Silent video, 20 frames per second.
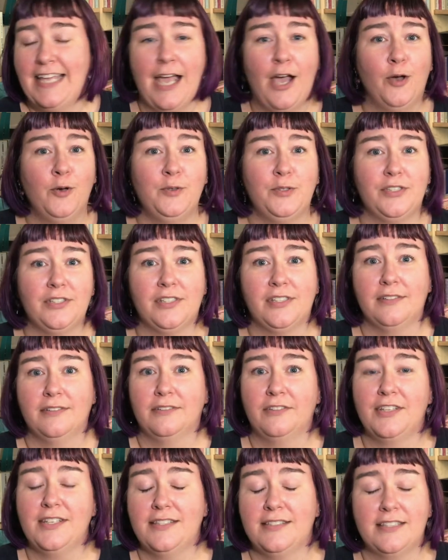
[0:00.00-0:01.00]
out
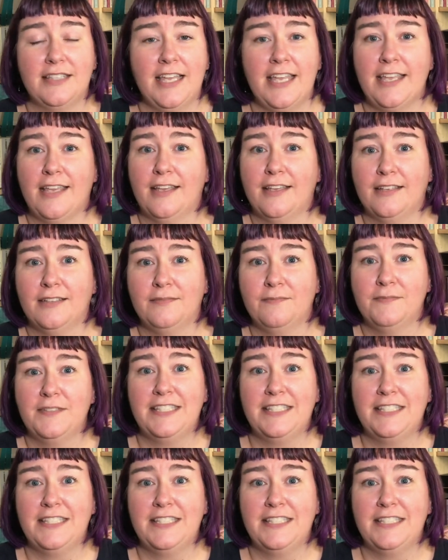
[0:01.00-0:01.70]
this, like,